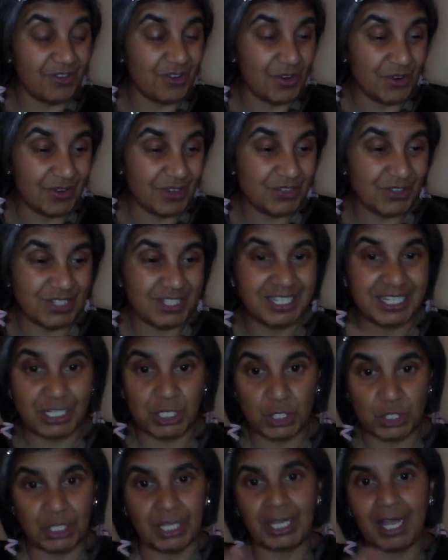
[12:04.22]
If you're interested,
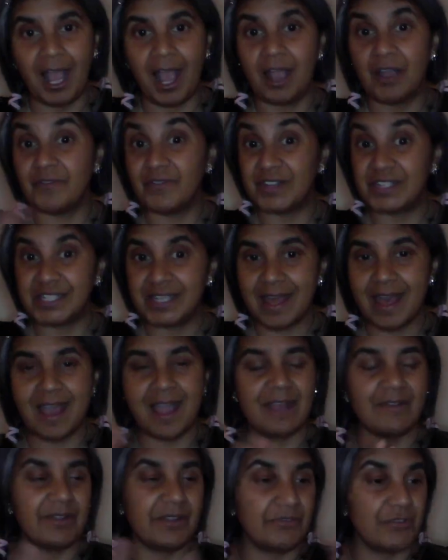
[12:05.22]
do check it out if it's
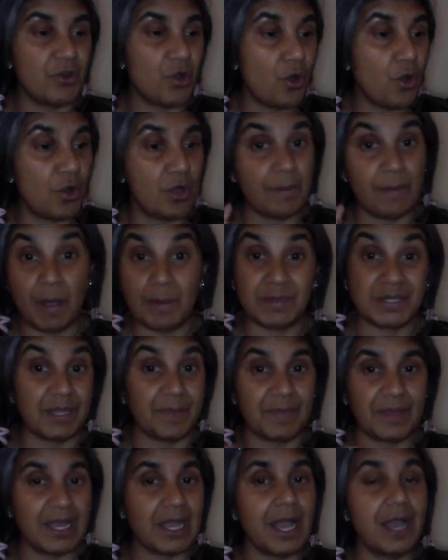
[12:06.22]
there. If not, it might be
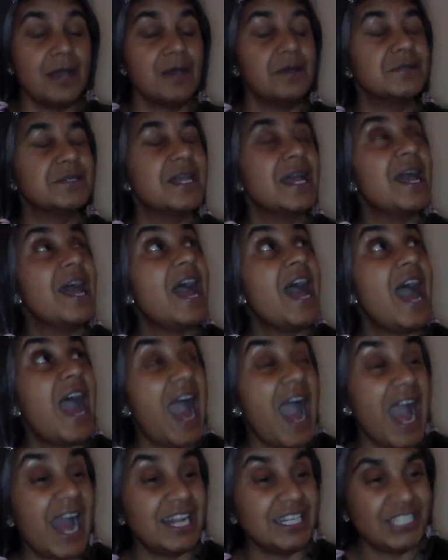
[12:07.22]
something else.
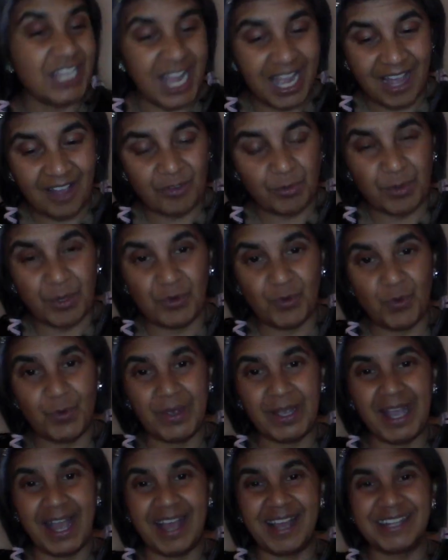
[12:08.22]
And yeah, have a beautiful
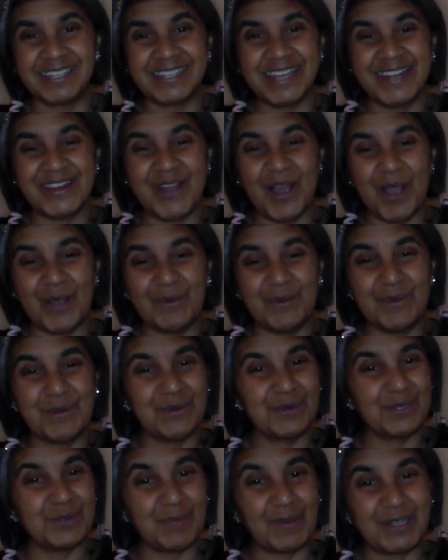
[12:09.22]
weekend and I
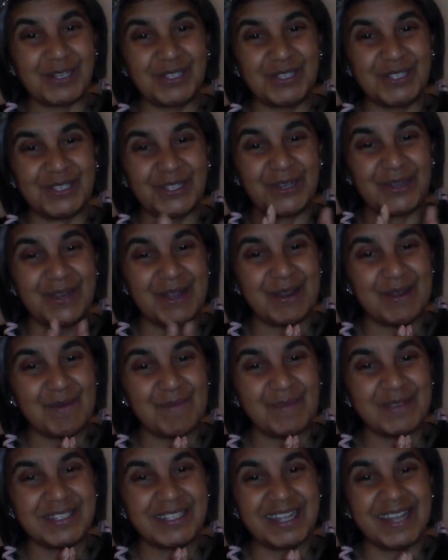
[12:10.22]
will speak to you soon. And
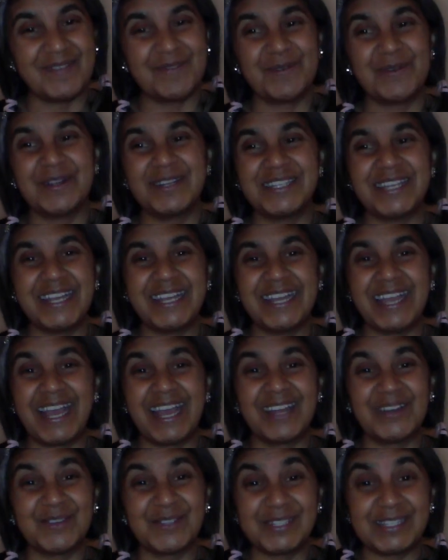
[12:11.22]
namaste, everyone. Take
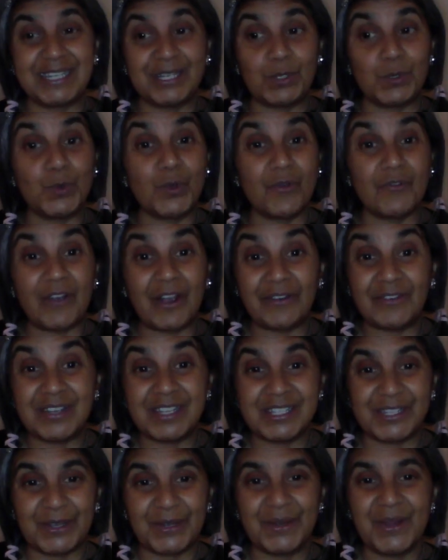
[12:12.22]
care and I'll see you very
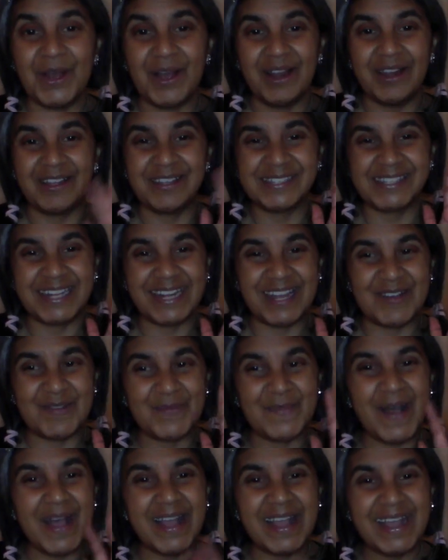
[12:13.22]
soon. Lots of
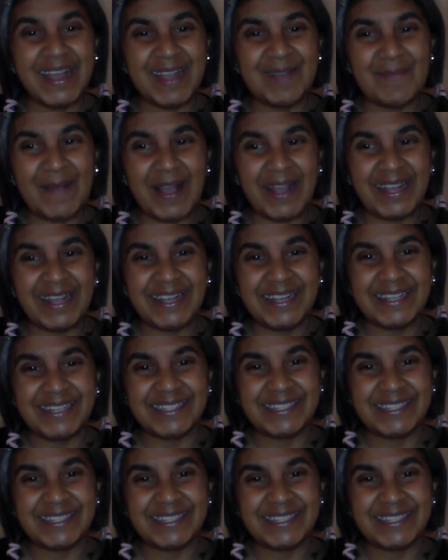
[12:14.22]
love. Bye. Bye.